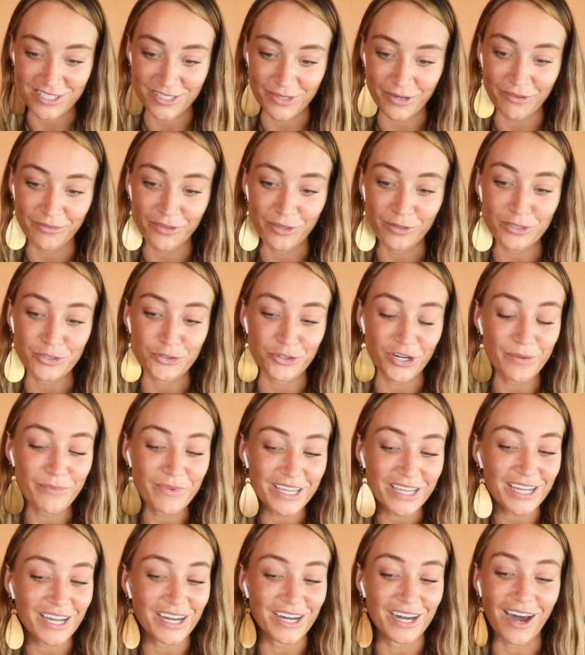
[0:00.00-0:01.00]
So if you're
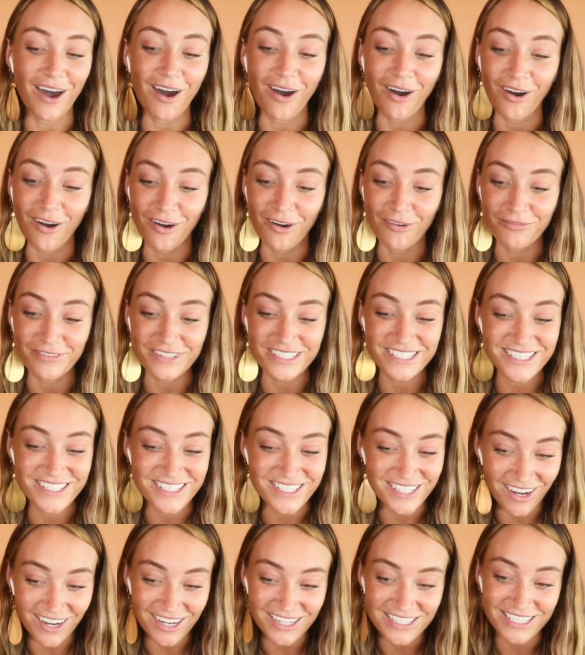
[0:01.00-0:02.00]
dreaming of
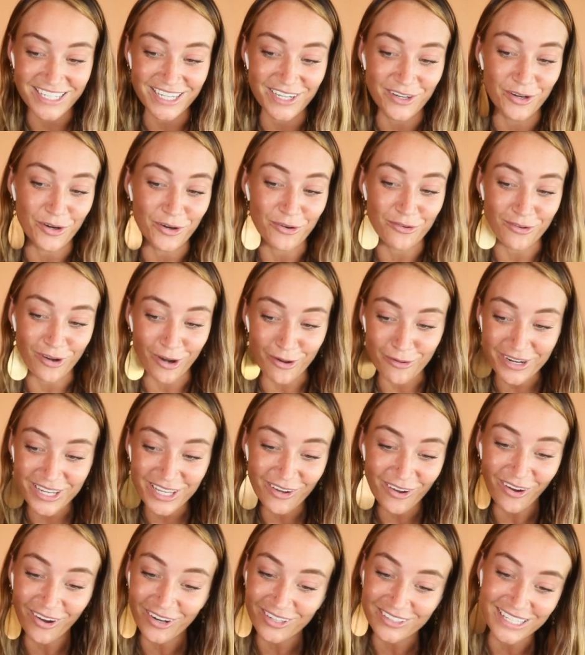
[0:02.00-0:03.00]
starting or growing
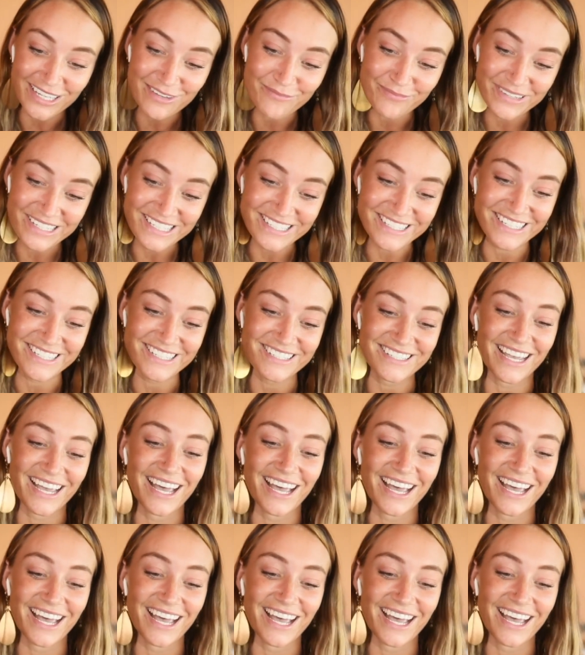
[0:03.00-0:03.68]
your online business